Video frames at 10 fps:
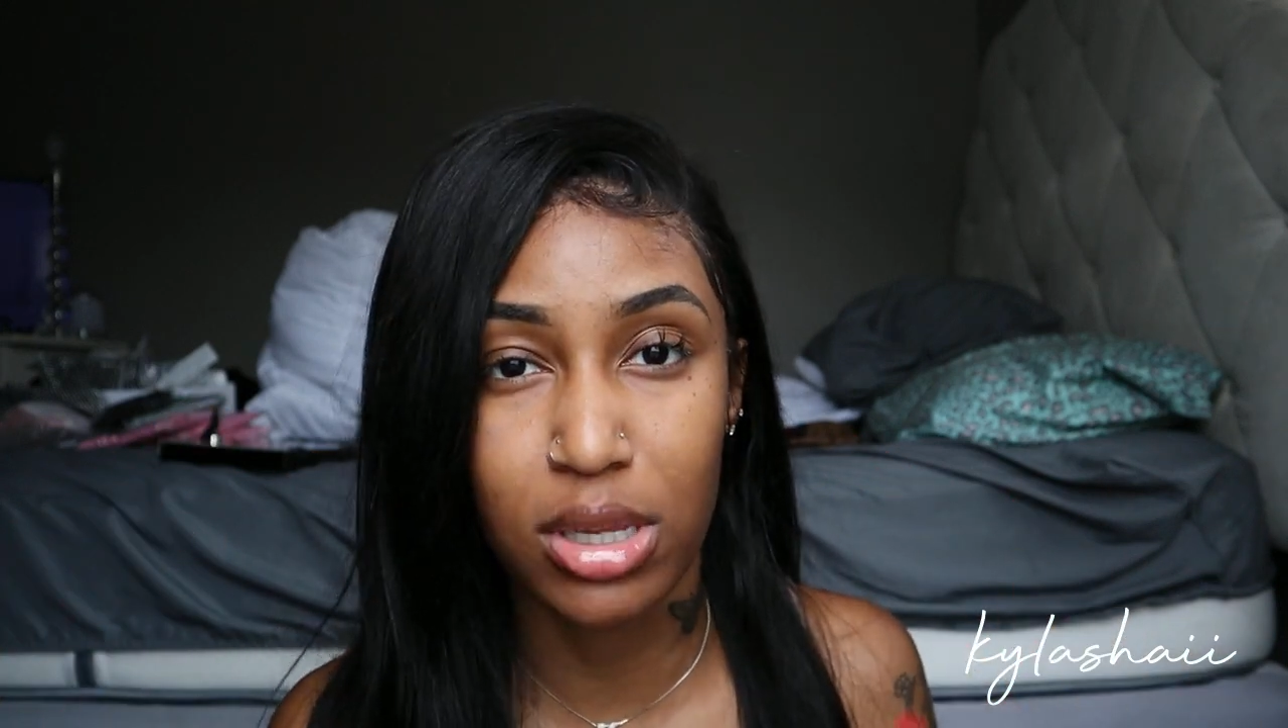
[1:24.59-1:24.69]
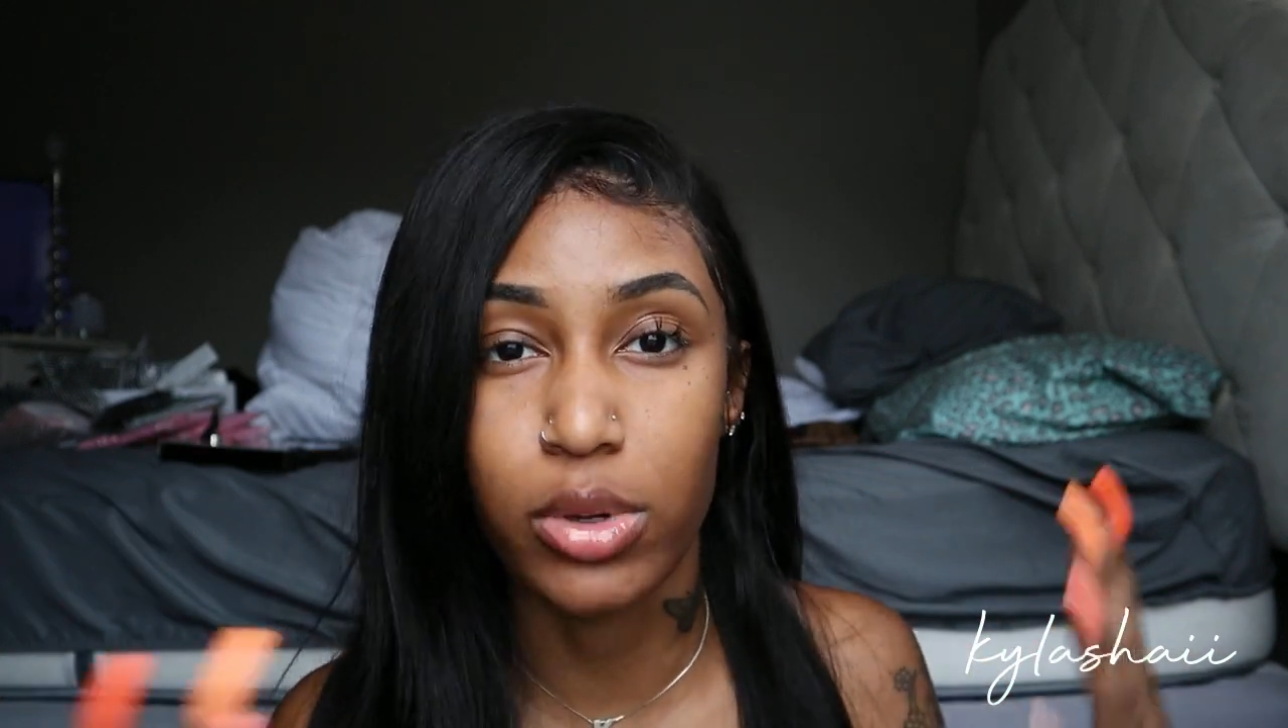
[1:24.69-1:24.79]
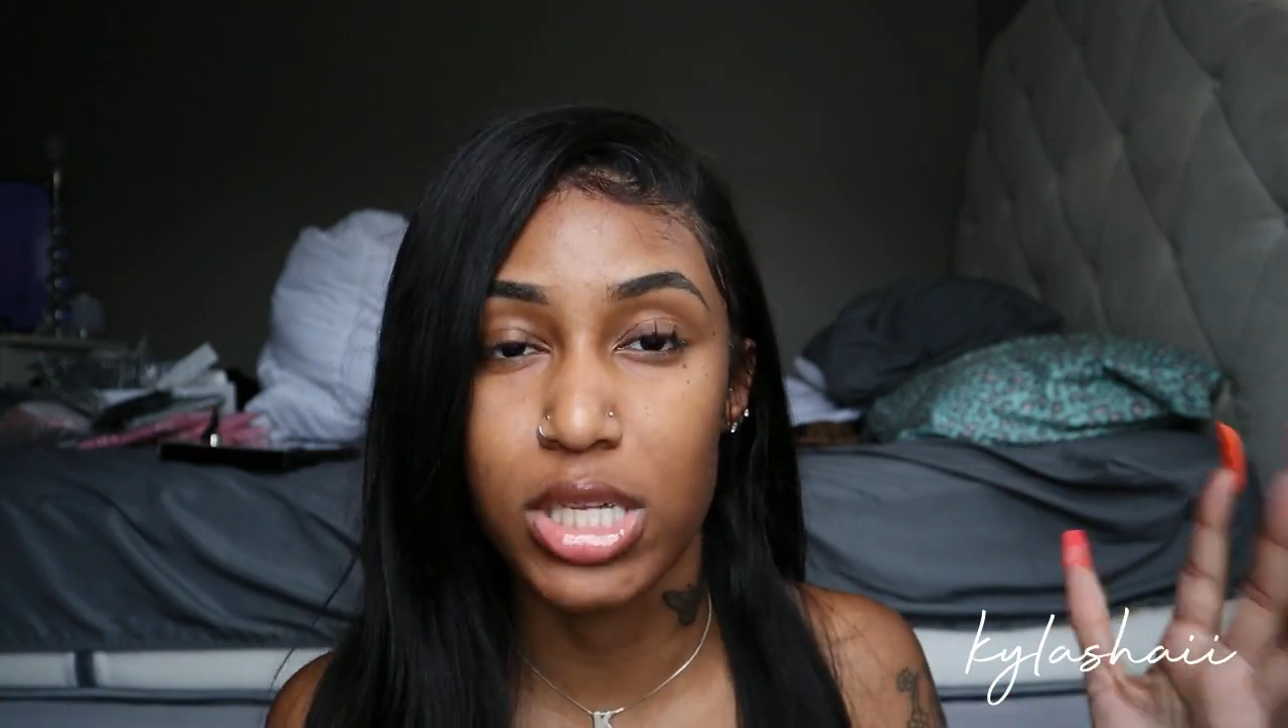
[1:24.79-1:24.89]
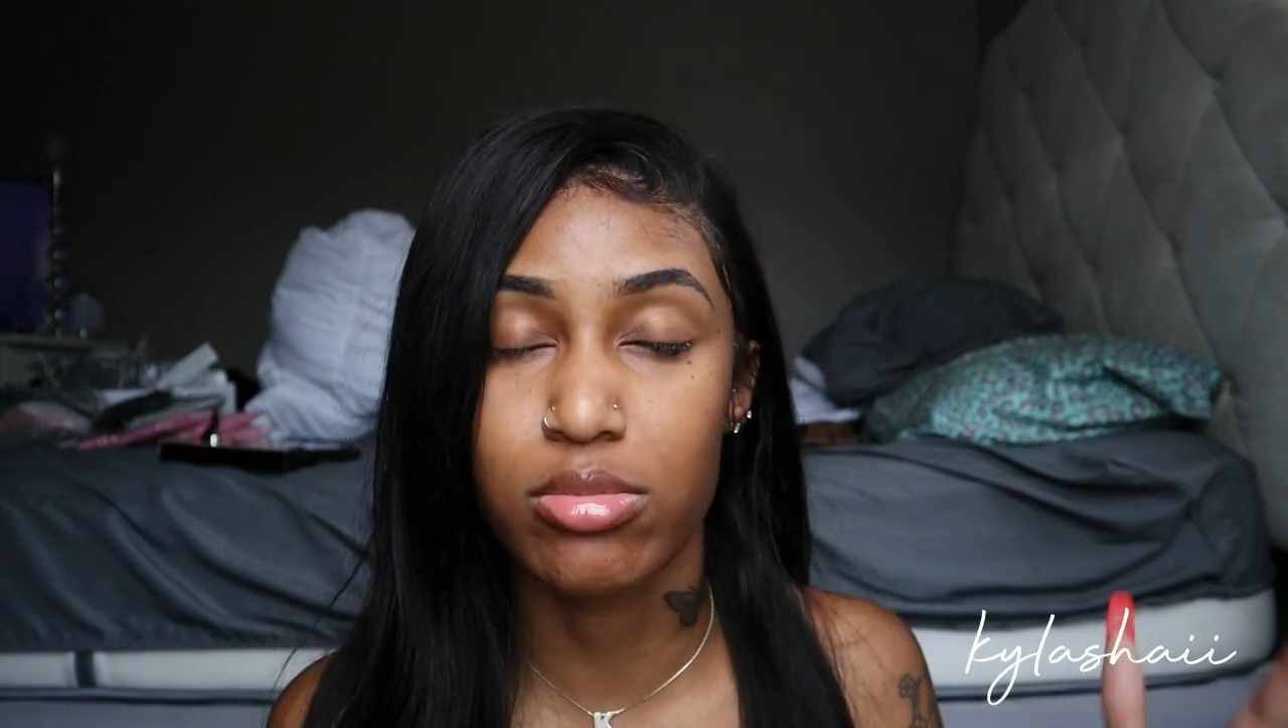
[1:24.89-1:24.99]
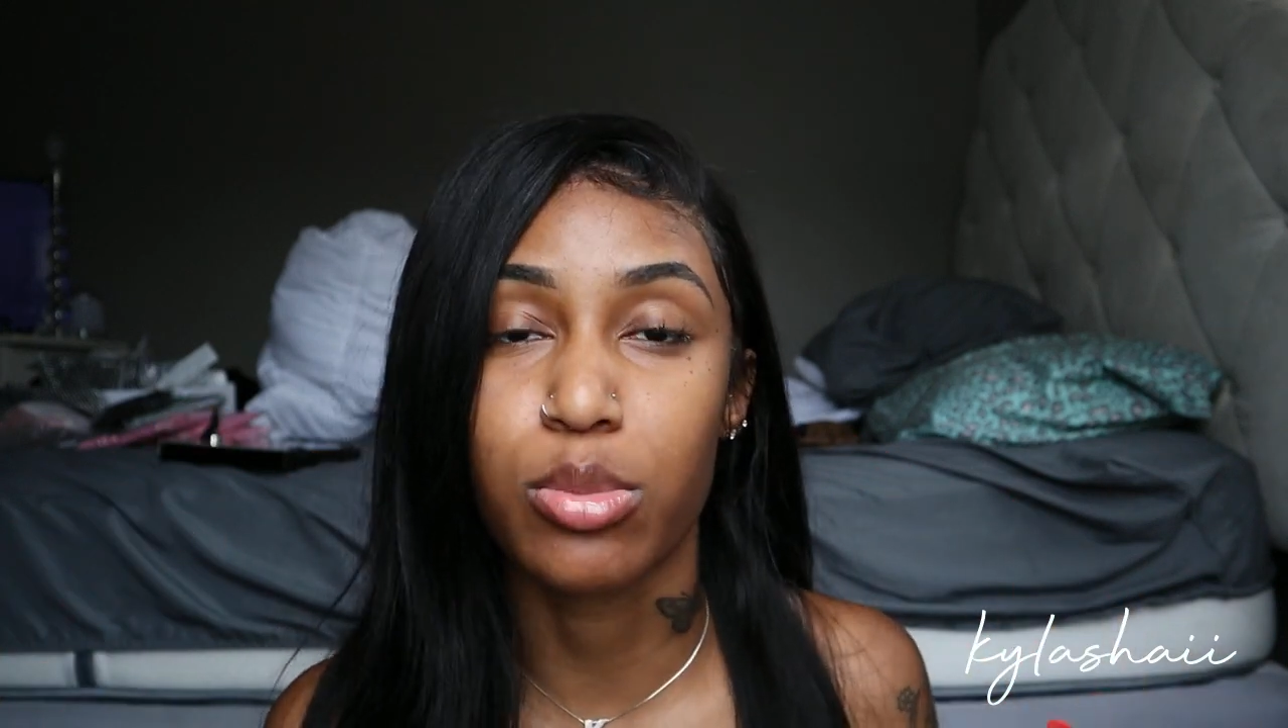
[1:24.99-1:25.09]
because
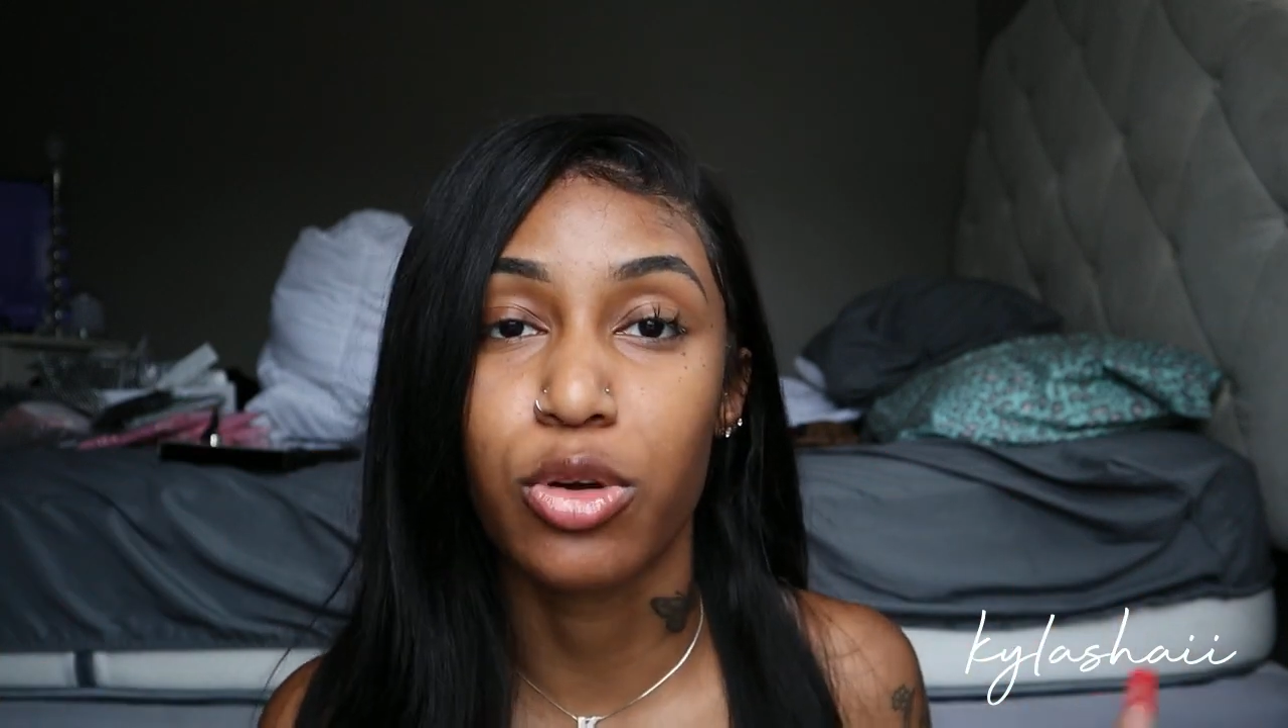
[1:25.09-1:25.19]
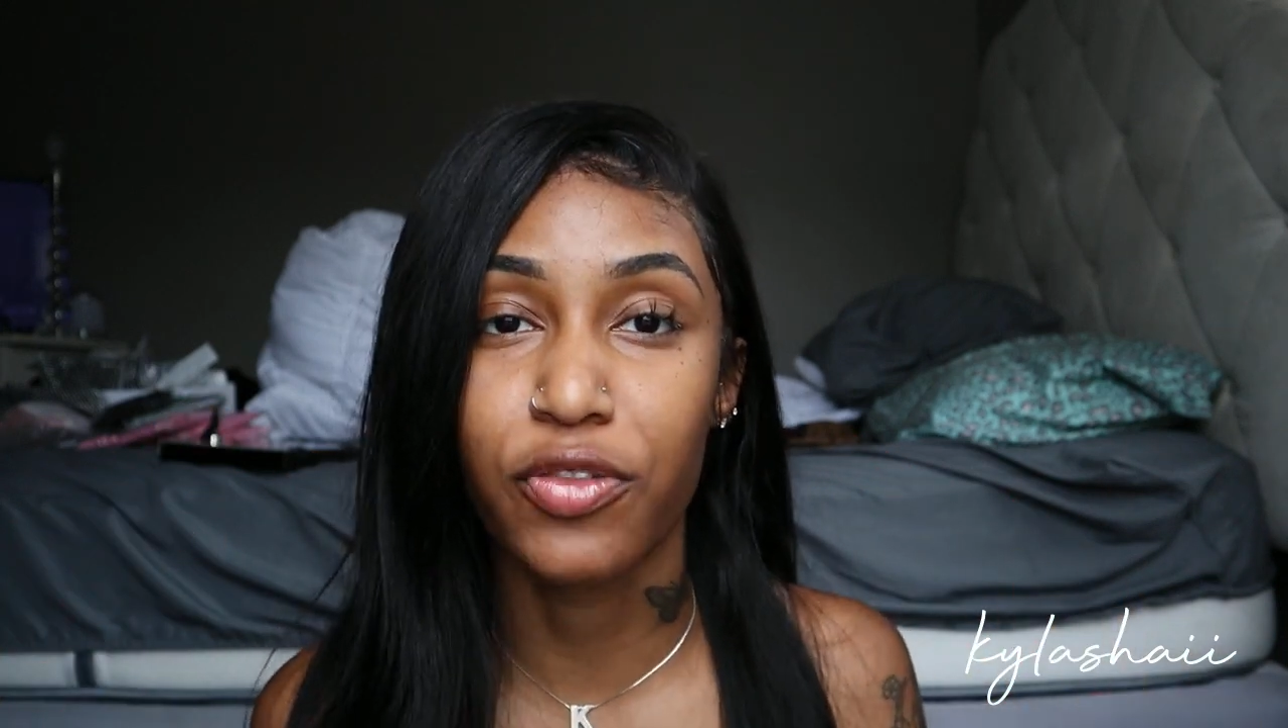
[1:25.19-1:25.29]
I wanted to make